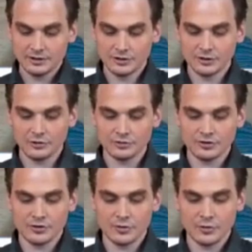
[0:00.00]
You can
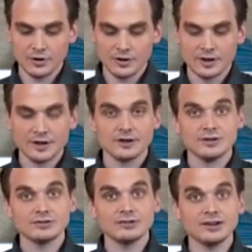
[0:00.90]
also
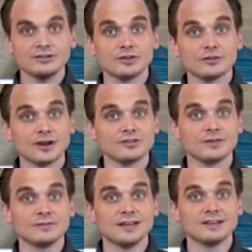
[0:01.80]
change the
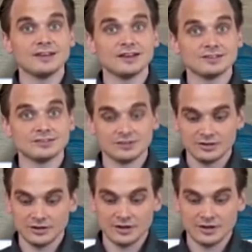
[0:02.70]
direction of the antennas